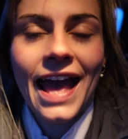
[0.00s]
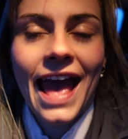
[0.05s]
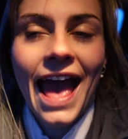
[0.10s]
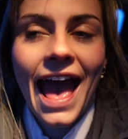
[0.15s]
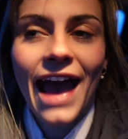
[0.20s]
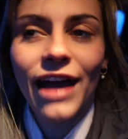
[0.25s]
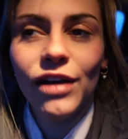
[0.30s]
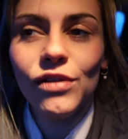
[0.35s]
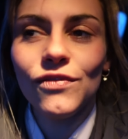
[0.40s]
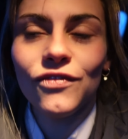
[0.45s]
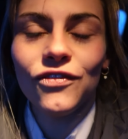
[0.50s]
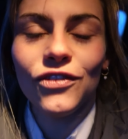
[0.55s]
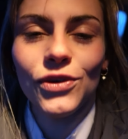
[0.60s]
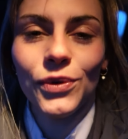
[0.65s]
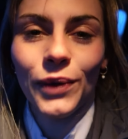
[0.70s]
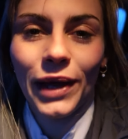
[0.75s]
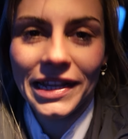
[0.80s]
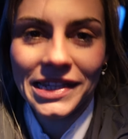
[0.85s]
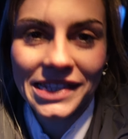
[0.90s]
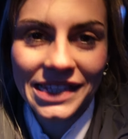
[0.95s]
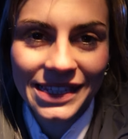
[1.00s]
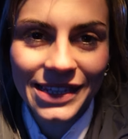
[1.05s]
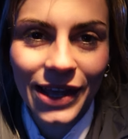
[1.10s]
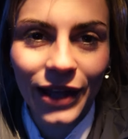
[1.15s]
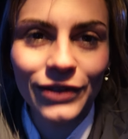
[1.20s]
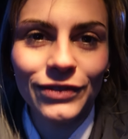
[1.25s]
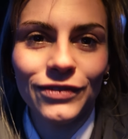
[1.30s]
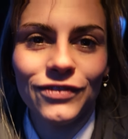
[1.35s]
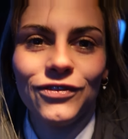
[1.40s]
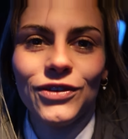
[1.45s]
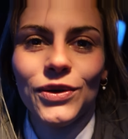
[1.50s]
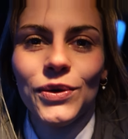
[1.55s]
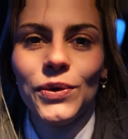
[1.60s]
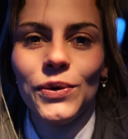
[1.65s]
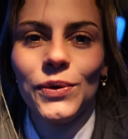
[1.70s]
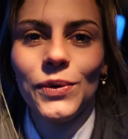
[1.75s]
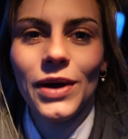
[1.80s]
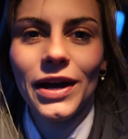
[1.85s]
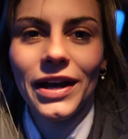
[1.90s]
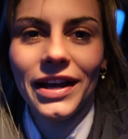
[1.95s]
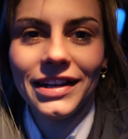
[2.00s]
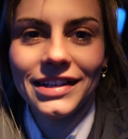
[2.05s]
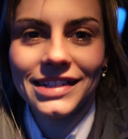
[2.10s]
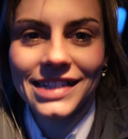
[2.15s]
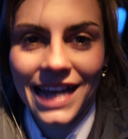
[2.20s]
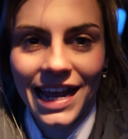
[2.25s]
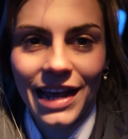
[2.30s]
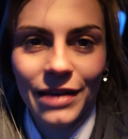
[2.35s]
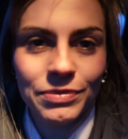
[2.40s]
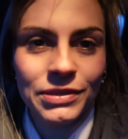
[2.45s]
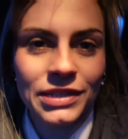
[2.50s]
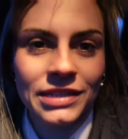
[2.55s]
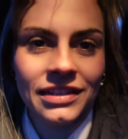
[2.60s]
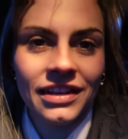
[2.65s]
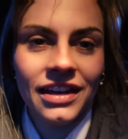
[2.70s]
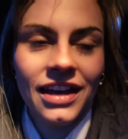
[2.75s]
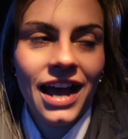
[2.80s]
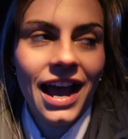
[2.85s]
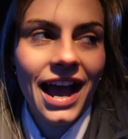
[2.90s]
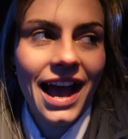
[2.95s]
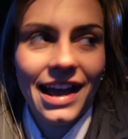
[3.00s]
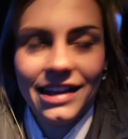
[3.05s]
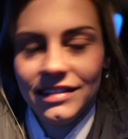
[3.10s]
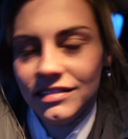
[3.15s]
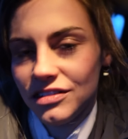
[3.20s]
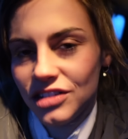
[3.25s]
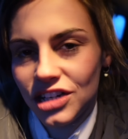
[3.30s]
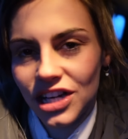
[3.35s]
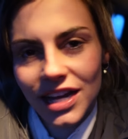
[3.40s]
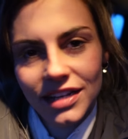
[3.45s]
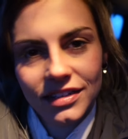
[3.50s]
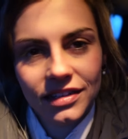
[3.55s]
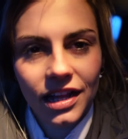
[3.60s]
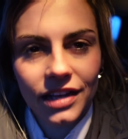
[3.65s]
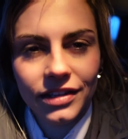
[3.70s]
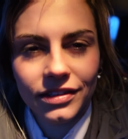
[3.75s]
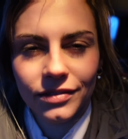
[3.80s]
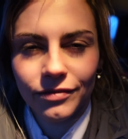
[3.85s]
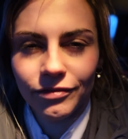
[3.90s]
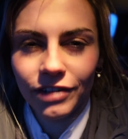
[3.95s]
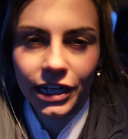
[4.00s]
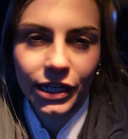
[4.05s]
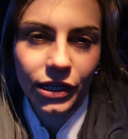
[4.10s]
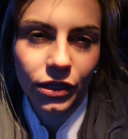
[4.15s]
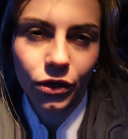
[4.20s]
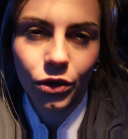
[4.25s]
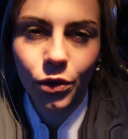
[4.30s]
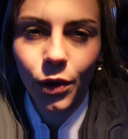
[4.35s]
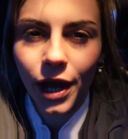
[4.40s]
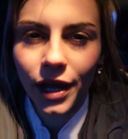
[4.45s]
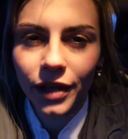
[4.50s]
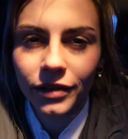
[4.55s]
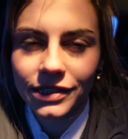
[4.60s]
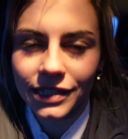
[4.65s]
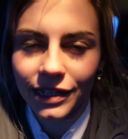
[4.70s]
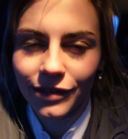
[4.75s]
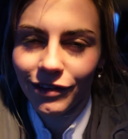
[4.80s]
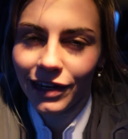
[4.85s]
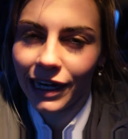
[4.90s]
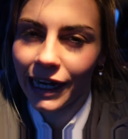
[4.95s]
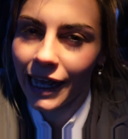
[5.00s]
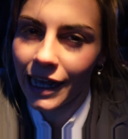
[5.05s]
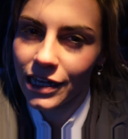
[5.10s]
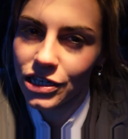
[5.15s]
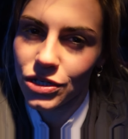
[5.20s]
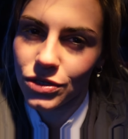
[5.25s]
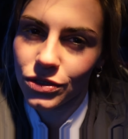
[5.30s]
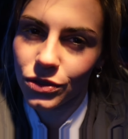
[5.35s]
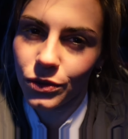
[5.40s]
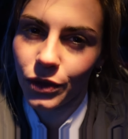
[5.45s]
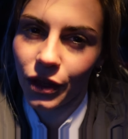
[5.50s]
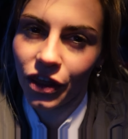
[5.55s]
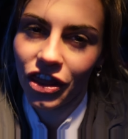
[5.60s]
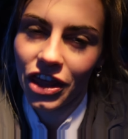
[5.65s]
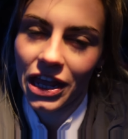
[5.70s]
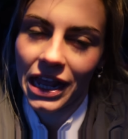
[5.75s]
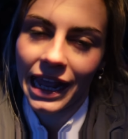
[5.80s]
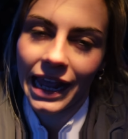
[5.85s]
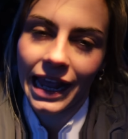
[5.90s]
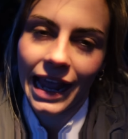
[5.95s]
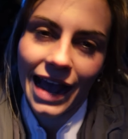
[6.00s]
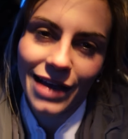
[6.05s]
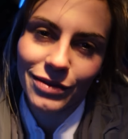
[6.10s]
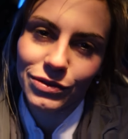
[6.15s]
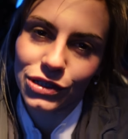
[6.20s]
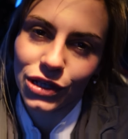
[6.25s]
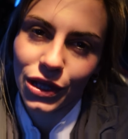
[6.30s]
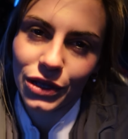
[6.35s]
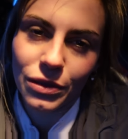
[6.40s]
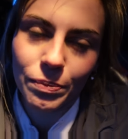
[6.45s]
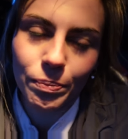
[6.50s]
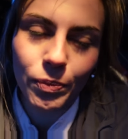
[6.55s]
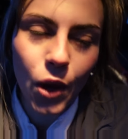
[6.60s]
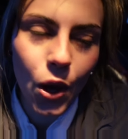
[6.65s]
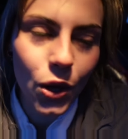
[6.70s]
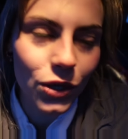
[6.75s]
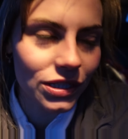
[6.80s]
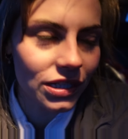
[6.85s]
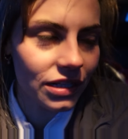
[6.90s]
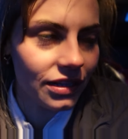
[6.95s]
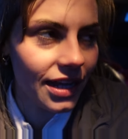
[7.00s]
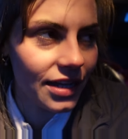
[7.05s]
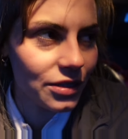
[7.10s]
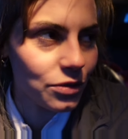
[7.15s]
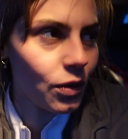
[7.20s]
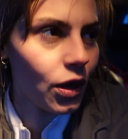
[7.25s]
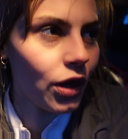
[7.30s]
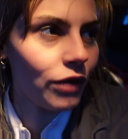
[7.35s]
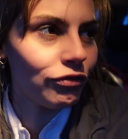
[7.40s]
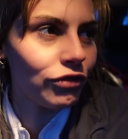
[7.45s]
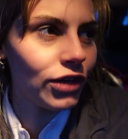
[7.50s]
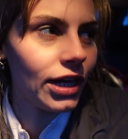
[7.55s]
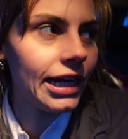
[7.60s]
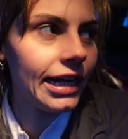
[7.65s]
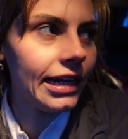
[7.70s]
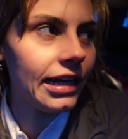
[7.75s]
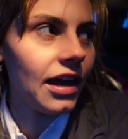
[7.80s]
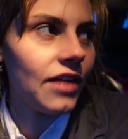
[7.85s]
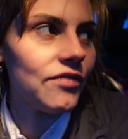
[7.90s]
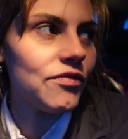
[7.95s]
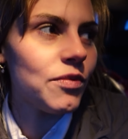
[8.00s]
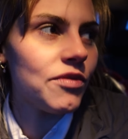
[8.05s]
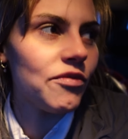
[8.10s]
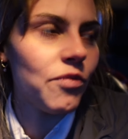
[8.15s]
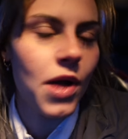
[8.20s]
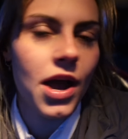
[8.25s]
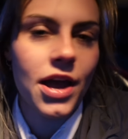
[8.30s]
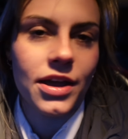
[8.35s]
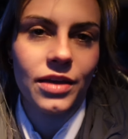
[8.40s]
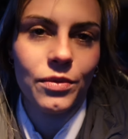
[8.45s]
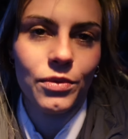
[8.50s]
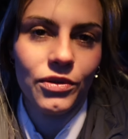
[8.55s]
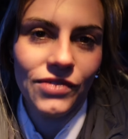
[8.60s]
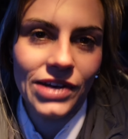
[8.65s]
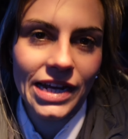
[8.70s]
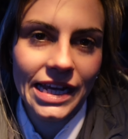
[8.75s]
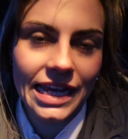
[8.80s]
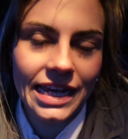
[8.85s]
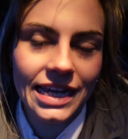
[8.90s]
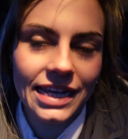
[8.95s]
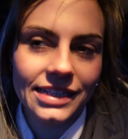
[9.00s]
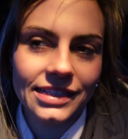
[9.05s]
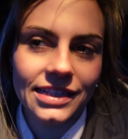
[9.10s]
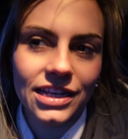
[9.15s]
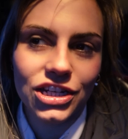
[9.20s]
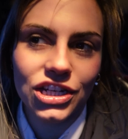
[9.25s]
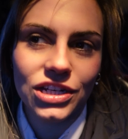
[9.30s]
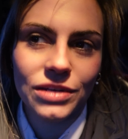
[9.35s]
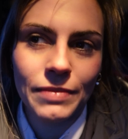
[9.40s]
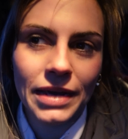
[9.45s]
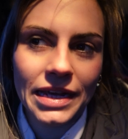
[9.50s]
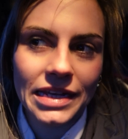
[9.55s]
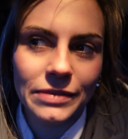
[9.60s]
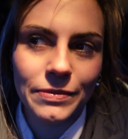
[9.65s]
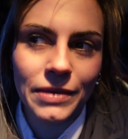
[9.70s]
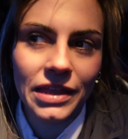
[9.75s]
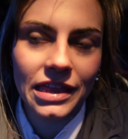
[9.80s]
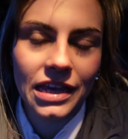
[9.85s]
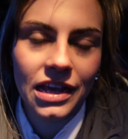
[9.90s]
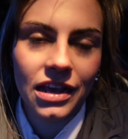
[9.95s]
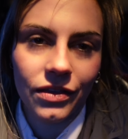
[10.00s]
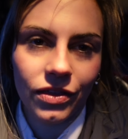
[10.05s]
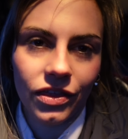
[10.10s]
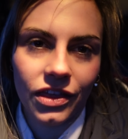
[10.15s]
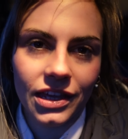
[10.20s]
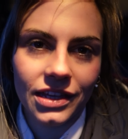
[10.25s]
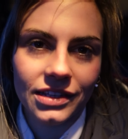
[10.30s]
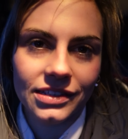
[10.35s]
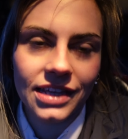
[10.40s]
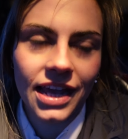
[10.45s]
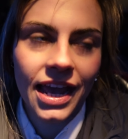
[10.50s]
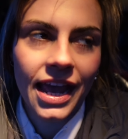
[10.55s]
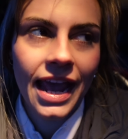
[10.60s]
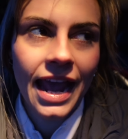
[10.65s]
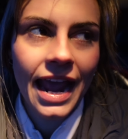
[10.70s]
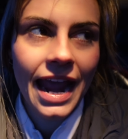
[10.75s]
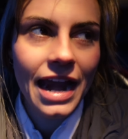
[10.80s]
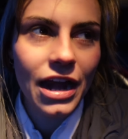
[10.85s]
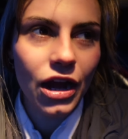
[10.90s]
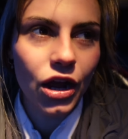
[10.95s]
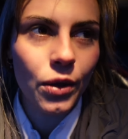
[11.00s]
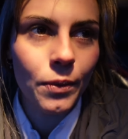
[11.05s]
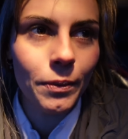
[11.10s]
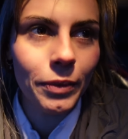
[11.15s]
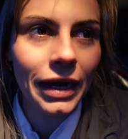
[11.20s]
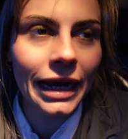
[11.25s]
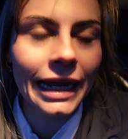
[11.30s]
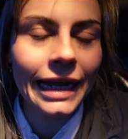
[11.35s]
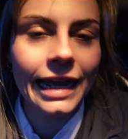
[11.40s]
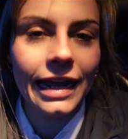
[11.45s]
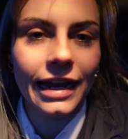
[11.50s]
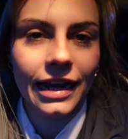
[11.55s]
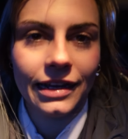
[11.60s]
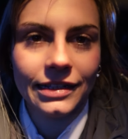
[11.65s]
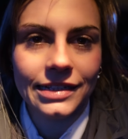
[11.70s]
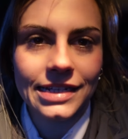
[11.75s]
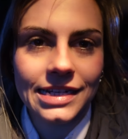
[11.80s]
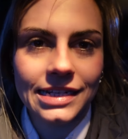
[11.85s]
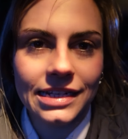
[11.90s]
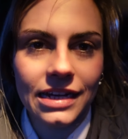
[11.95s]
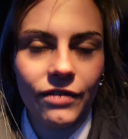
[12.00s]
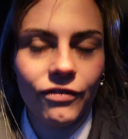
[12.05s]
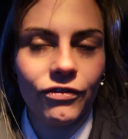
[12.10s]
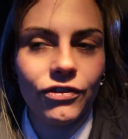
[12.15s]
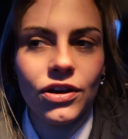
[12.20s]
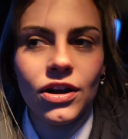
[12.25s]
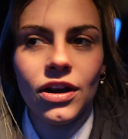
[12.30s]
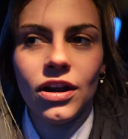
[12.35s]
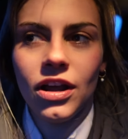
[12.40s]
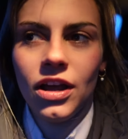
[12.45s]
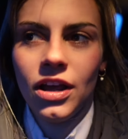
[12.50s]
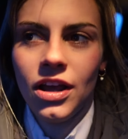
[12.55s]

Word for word: helpful, insightful tips and shares like some really good quotes, and it really gets you sort of thinking outside the box. And that's what I really love with working with Nikki, is that she makes me think things in a complete and utter different.